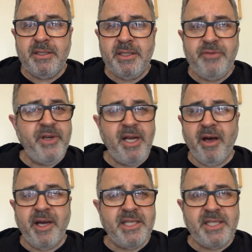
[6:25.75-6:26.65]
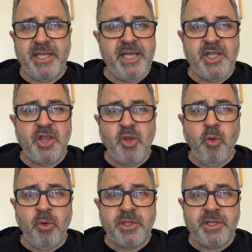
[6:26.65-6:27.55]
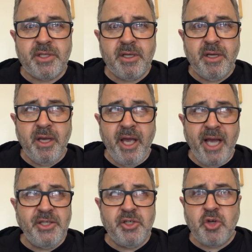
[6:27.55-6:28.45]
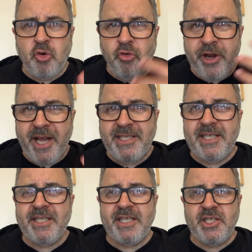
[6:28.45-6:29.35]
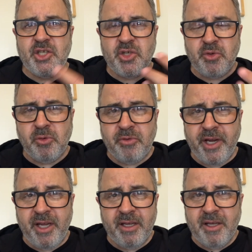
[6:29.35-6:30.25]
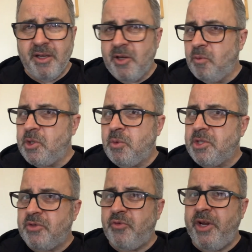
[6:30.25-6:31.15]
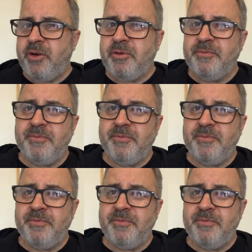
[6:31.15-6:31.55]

he realized that his thoughts had just created this story which wasn't real.